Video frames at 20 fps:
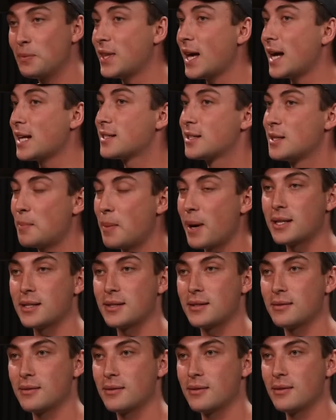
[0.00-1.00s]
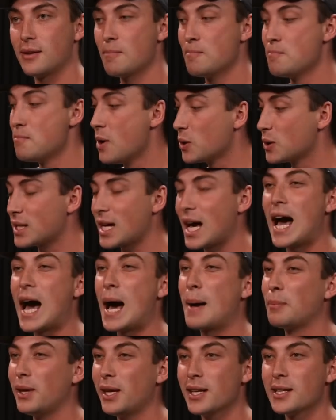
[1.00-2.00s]
That's the best, most
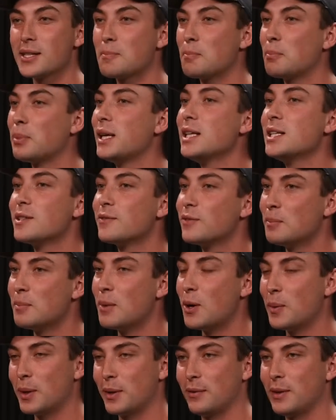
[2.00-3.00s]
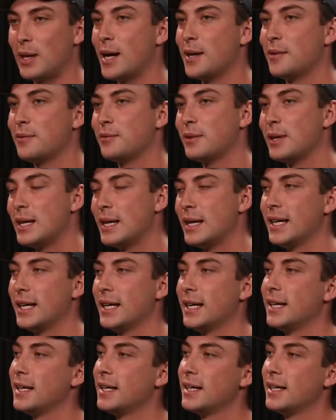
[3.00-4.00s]
happiest, peaceful moment of life.
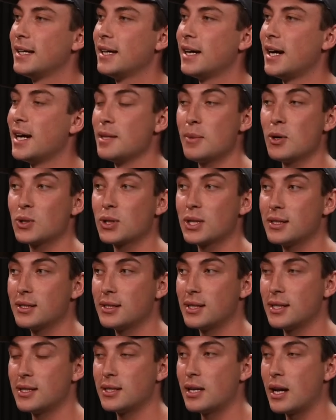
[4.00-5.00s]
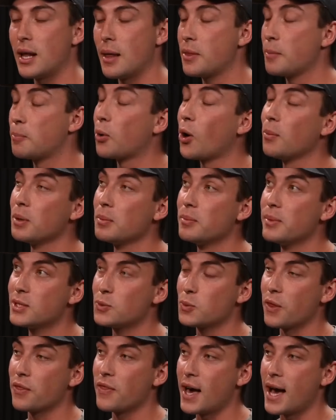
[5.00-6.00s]
And the most consistent, the problem
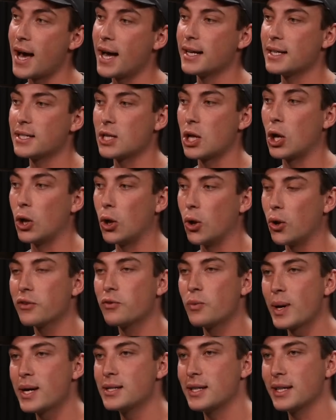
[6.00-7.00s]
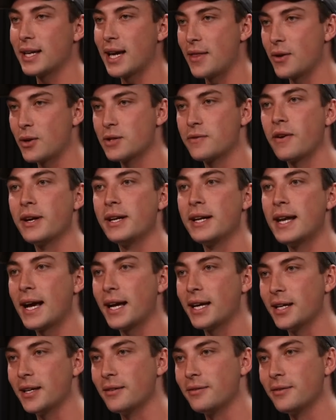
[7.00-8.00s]
is with that is a lot of ways to get there is very
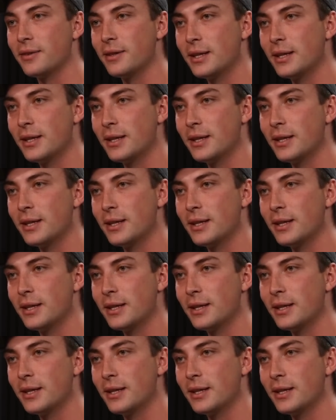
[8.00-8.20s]
negative.